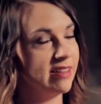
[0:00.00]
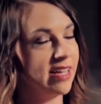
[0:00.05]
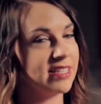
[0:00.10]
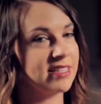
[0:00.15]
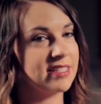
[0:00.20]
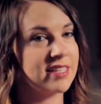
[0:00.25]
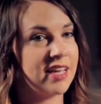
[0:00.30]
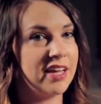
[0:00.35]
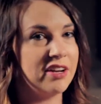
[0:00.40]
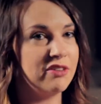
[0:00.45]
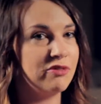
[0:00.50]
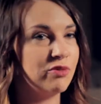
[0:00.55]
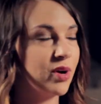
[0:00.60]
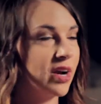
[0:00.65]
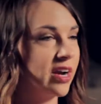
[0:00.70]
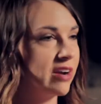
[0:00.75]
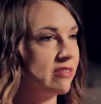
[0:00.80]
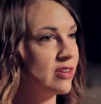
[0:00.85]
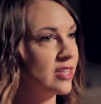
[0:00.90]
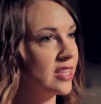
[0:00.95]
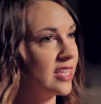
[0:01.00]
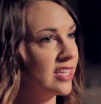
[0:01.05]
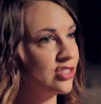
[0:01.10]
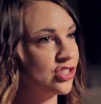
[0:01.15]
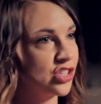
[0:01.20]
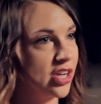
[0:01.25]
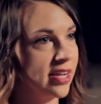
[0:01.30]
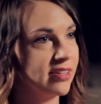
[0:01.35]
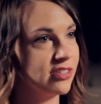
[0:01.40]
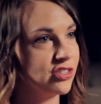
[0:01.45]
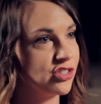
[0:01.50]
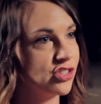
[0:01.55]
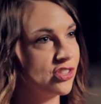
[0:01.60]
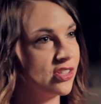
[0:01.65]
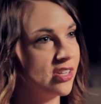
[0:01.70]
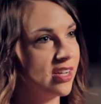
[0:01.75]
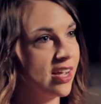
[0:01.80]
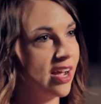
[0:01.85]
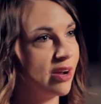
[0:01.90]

that's kind of where everything changed.